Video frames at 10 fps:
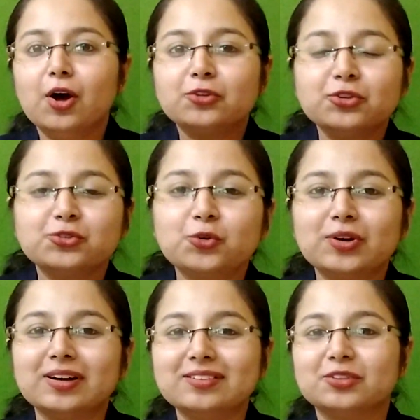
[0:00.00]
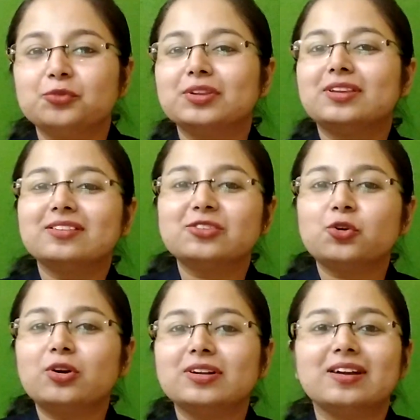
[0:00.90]
So, students, with this
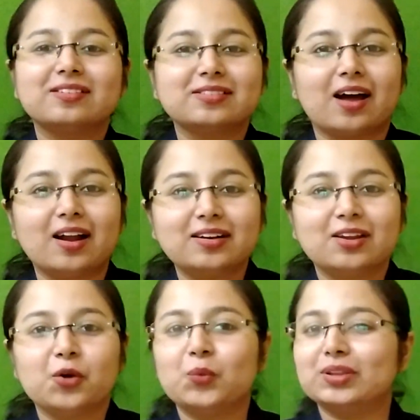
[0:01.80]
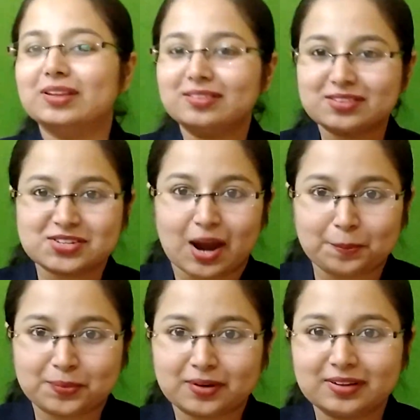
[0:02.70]
note, let us start with this
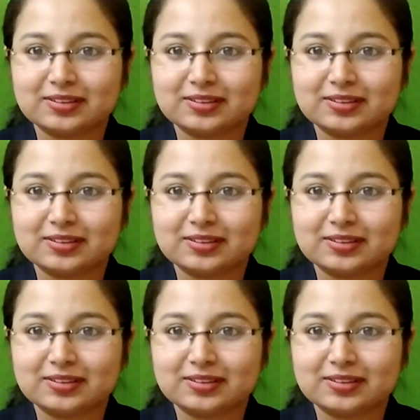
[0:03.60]
chapter,